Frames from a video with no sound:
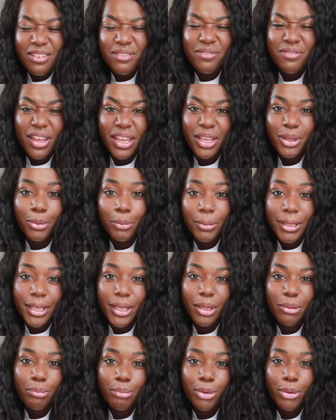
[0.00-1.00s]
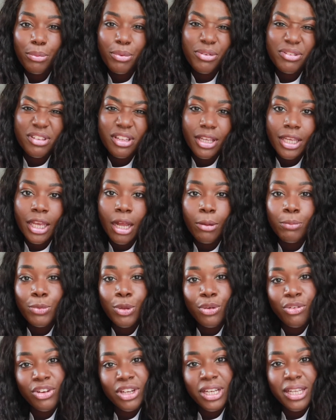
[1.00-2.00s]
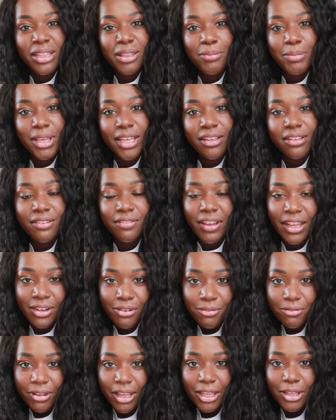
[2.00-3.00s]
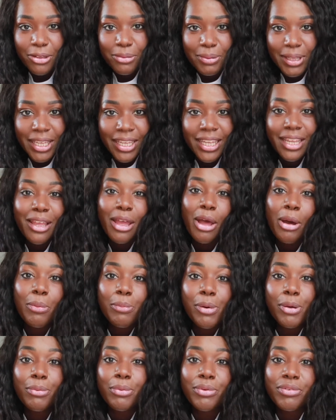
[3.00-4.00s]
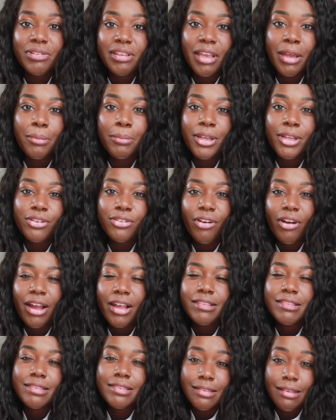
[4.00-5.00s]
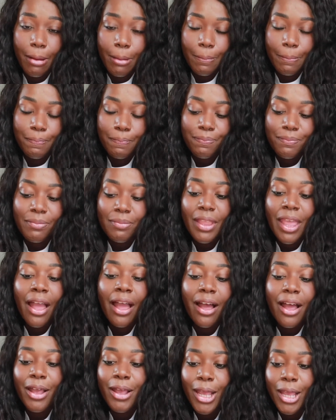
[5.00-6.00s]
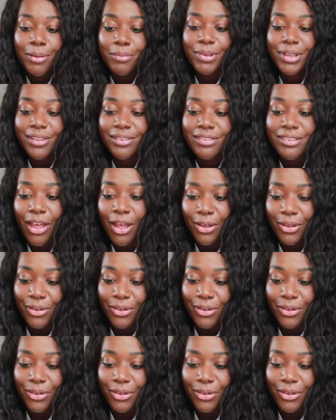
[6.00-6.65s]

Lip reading: fake meat, but we'll see. I'm not really the biggest fan of fake meat, but we'll see. I may try some. So it's